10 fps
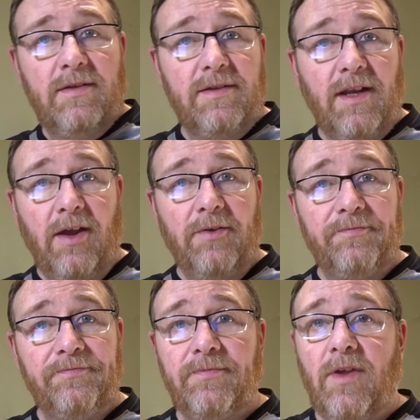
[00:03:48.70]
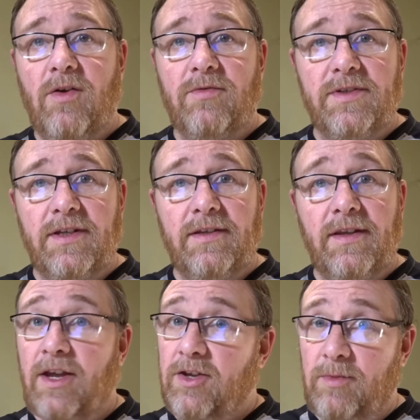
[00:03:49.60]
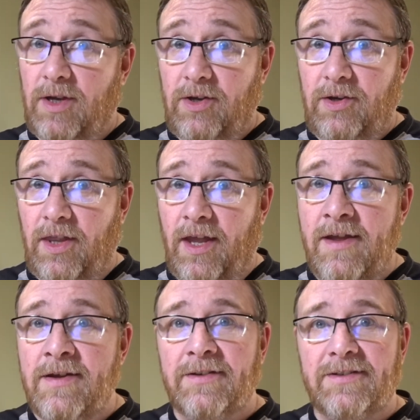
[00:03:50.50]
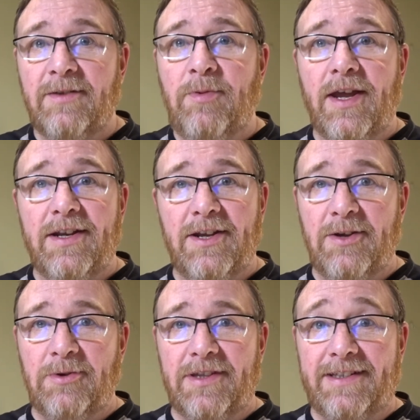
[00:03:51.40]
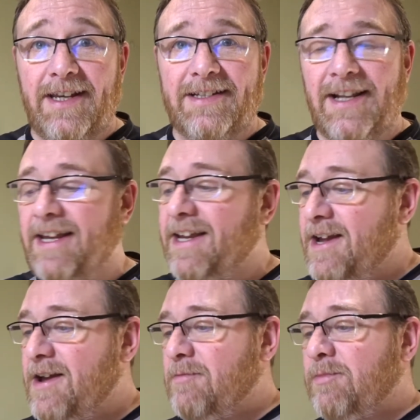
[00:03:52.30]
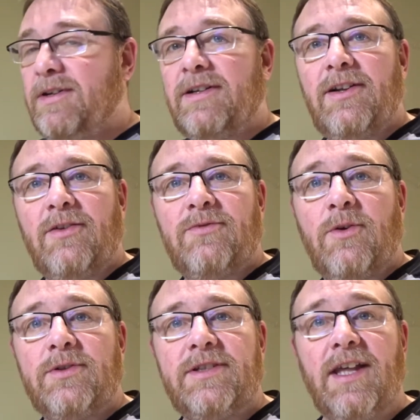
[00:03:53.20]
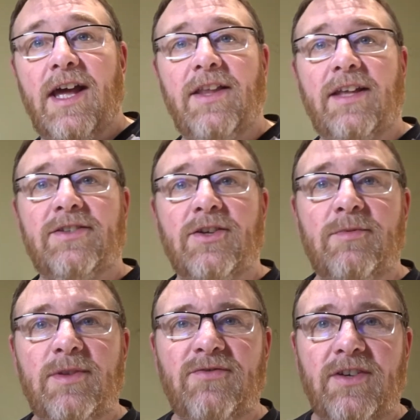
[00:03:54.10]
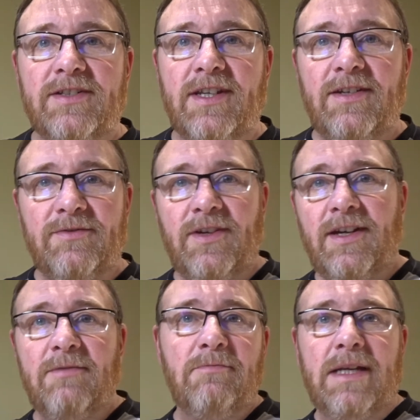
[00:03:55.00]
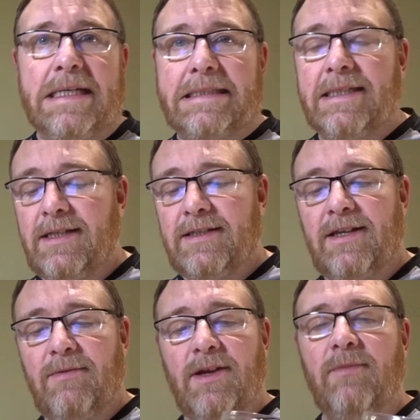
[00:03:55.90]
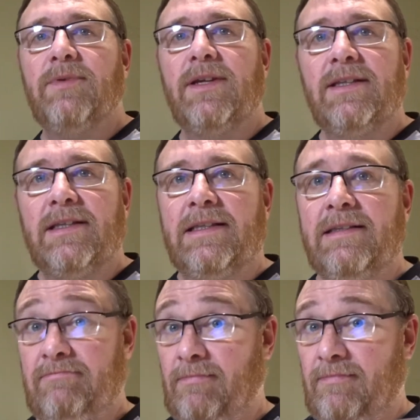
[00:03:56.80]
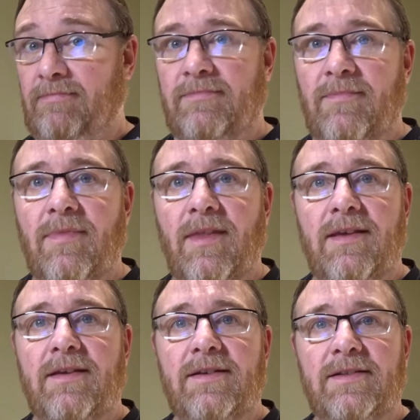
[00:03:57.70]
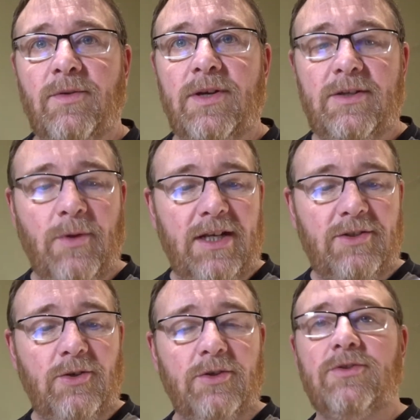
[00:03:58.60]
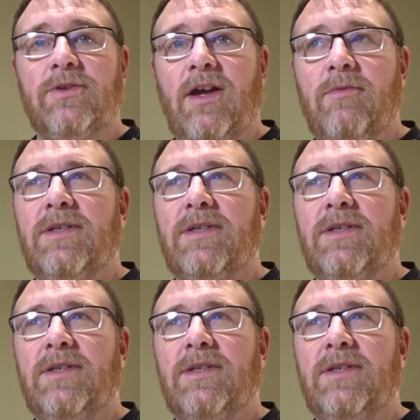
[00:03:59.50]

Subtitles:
Now, obviously that could be a good thing, depending on what they taste like, but look forward to that. That's going to be the first kind of mini series coming up in 2022, so that will be